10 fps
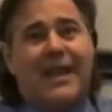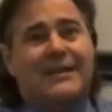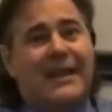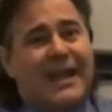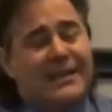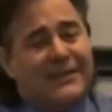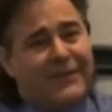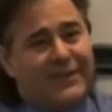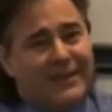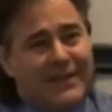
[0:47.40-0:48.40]
And if
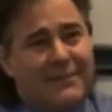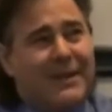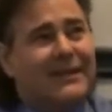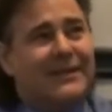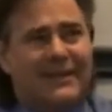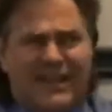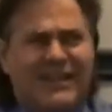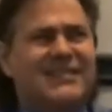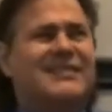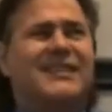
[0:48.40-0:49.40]
you think about that,
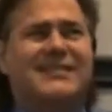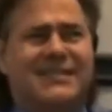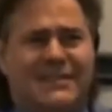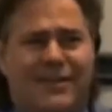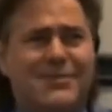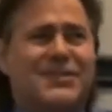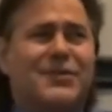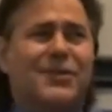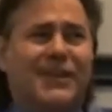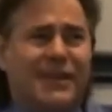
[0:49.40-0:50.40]
that's almost
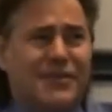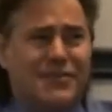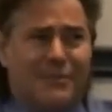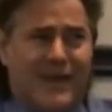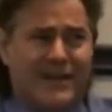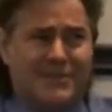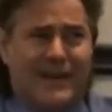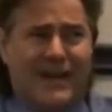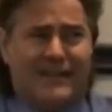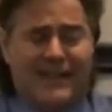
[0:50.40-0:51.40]
cruel and unusual punishment,
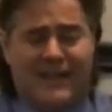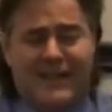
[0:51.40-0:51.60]
I think.